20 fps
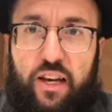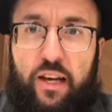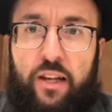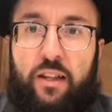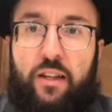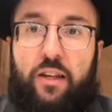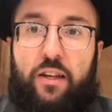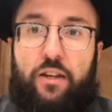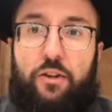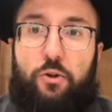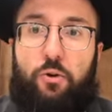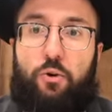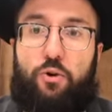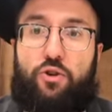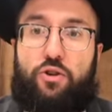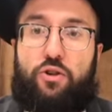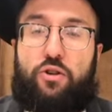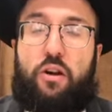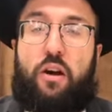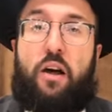it in the
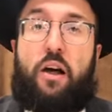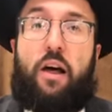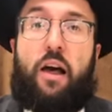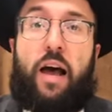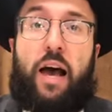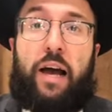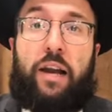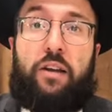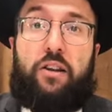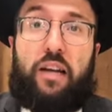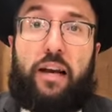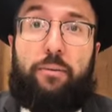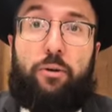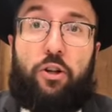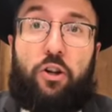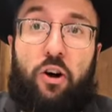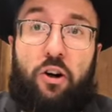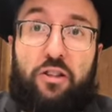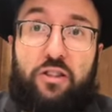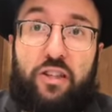Kiddush. Anytime you
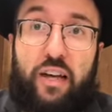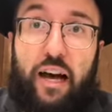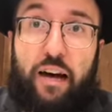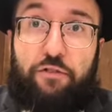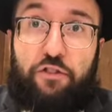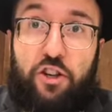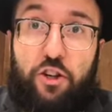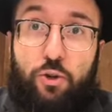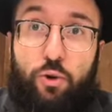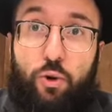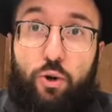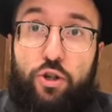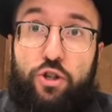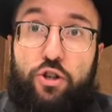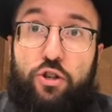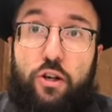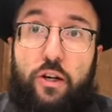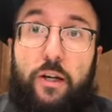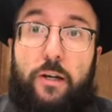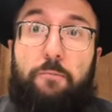don't say have Kiddush,
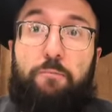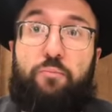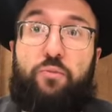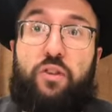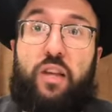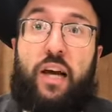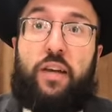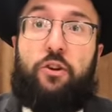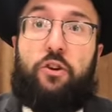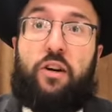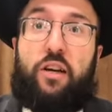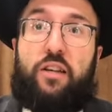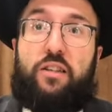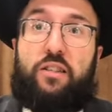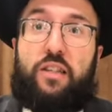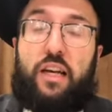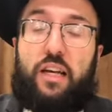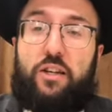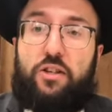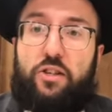then you're going to
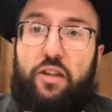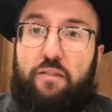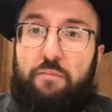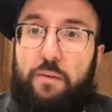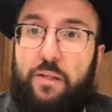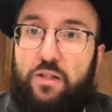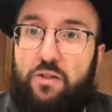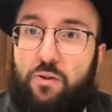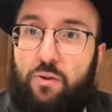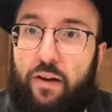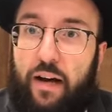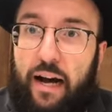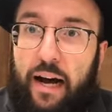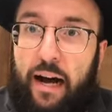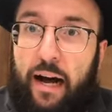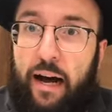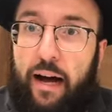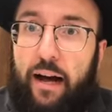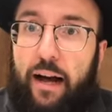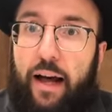say Lishev
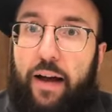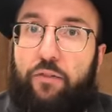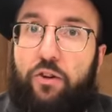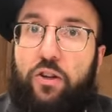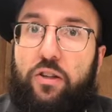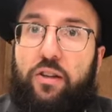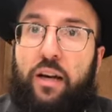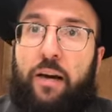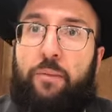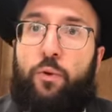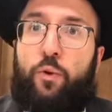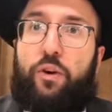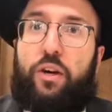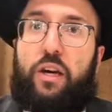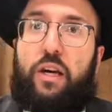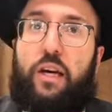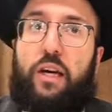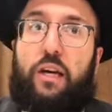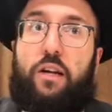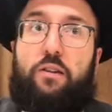Basukkah every time you
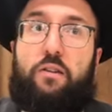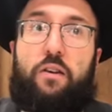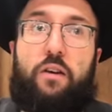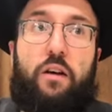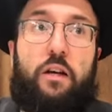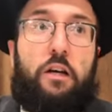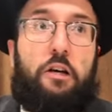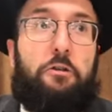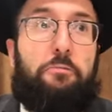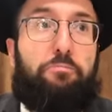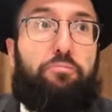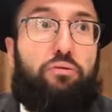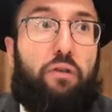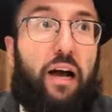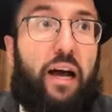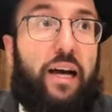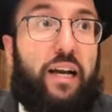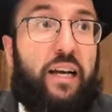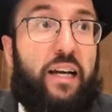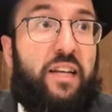eat
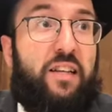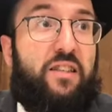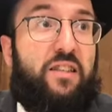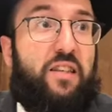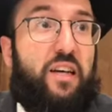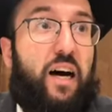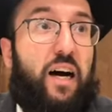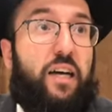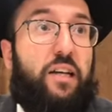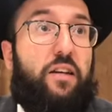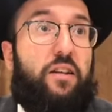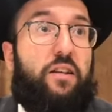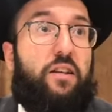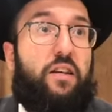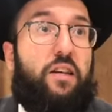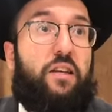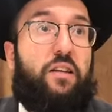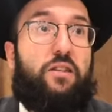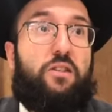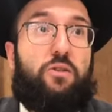bread inside
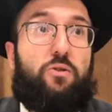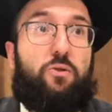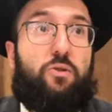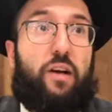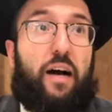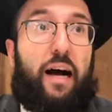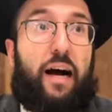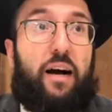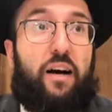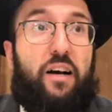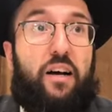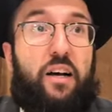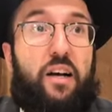the sukkah.